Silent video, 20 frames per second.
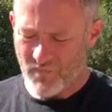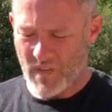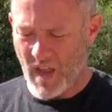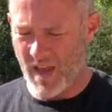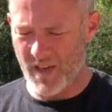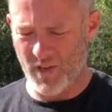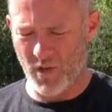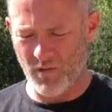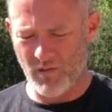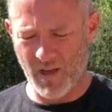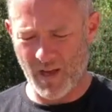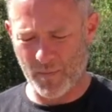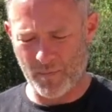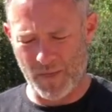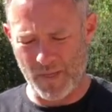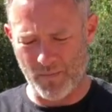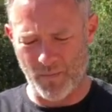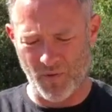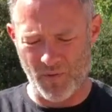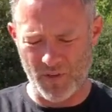I know a lot of
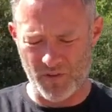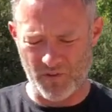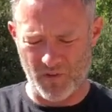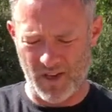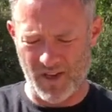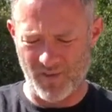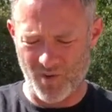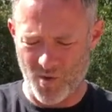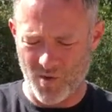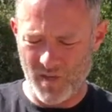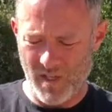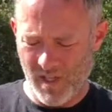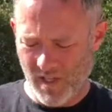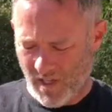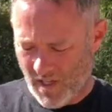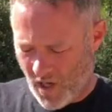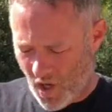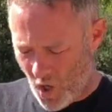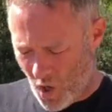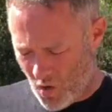people that travel
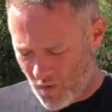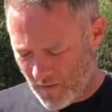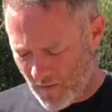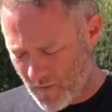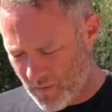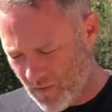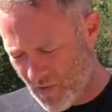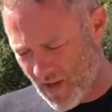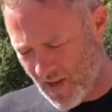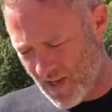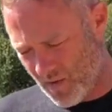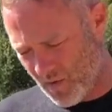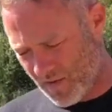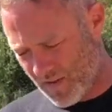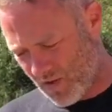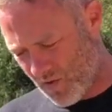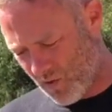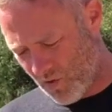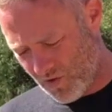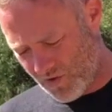all over the planet with the
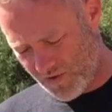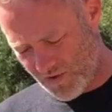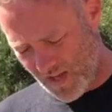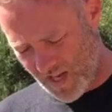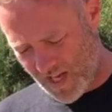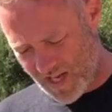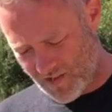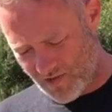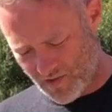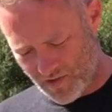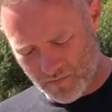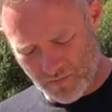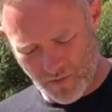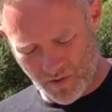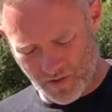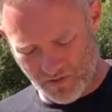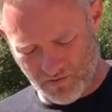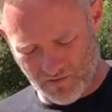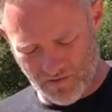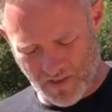Core size and
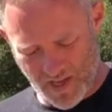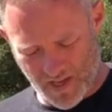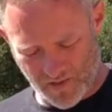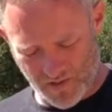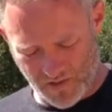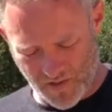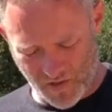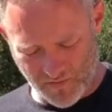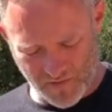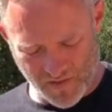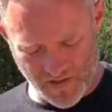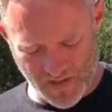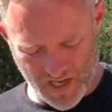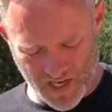put a lot of stuff in